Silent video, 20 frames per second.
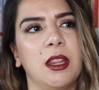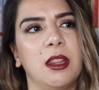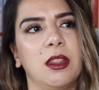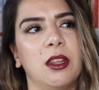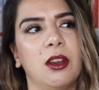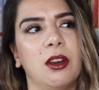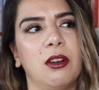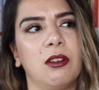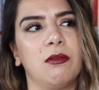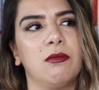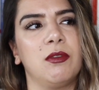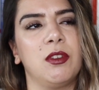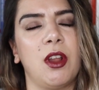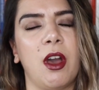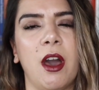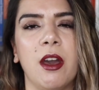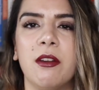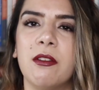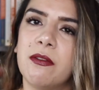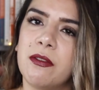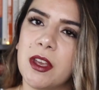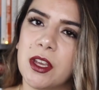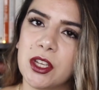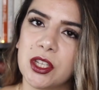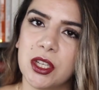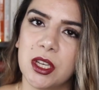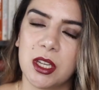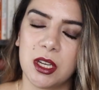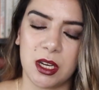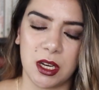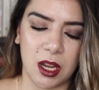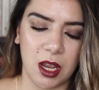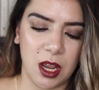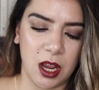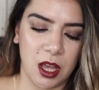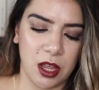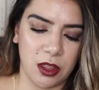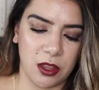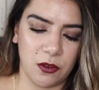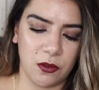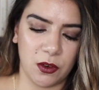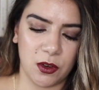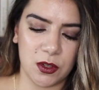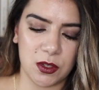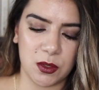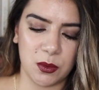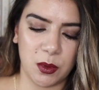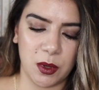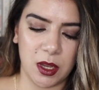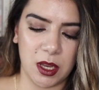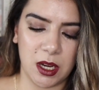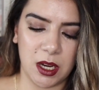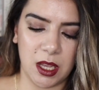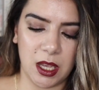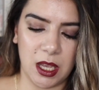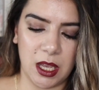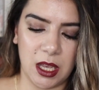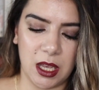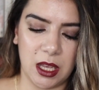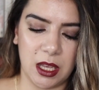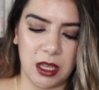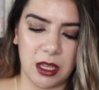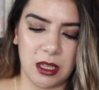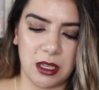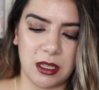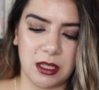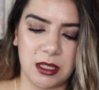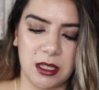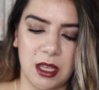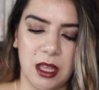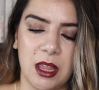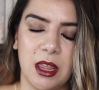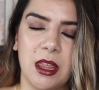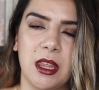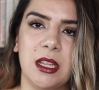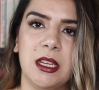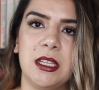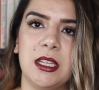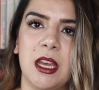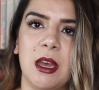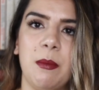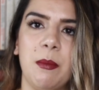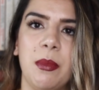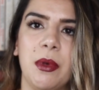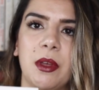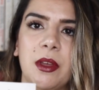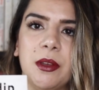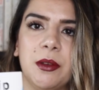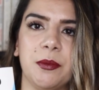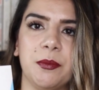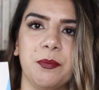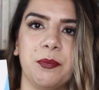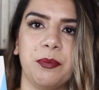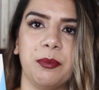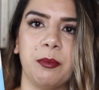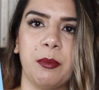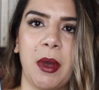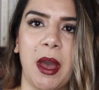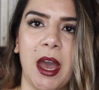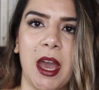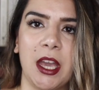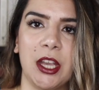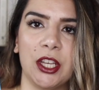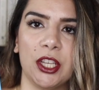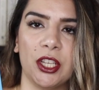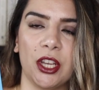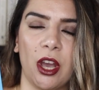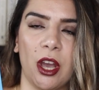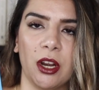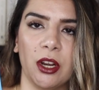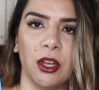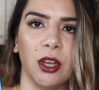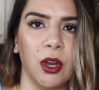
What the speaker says: and they're nonfiction. The first one is The Dip by Sean